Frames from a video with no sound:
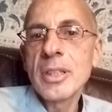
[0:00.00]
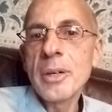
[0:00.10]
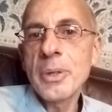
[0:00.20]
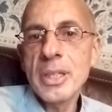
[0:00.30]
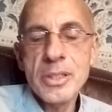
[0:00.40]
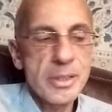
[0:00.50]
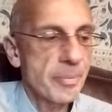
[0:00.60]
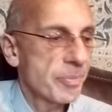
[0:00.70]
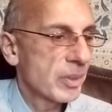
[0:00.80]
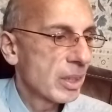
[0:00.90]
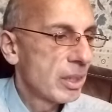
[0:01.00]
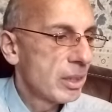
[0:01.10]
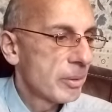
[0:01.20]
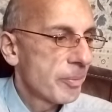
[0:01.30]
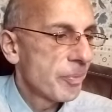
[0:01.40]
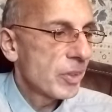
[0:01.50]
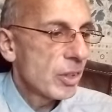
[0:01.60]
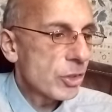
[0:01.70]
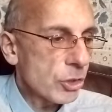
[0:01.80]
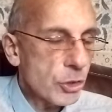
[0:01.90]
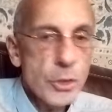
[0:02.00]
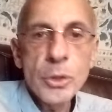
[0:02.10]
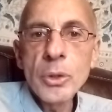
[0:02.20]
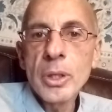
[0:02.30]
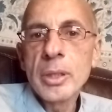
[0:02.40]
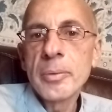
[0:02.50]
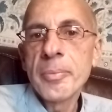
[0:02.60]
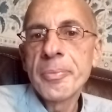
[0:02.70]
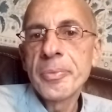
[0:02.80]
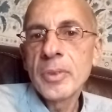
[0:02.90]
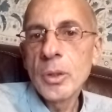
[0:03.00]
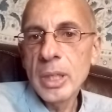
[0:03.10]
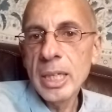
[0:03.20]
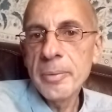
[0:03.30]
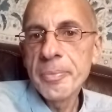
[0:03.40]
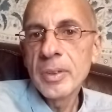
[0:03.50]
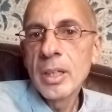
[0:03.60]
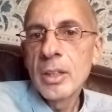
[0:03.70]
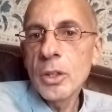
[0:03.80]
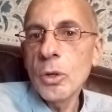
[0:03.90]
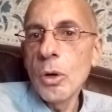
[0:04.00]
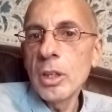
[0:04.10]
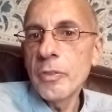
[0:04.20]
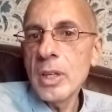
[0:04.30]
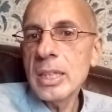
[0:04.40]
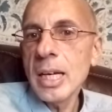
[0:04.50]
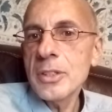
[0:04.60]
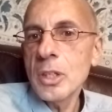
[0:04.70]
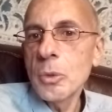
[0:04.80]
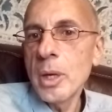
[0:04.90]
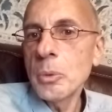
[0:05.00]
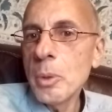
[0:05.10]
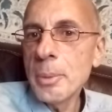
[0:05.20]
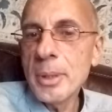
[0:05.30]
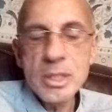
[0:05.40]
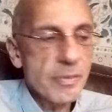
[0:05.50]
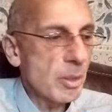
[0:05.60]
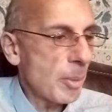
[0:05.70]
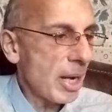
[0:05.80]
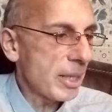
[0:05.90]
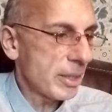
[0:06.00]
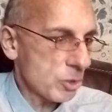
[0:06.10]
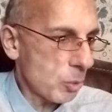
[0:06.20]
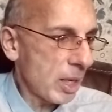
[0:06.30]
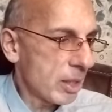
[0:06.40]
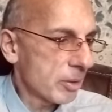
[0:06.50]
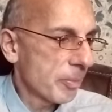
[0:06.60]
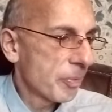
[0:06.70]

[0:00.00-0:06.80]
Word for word: There it is. The cure. Okay? The goal of 1001 windmills of the mind as well.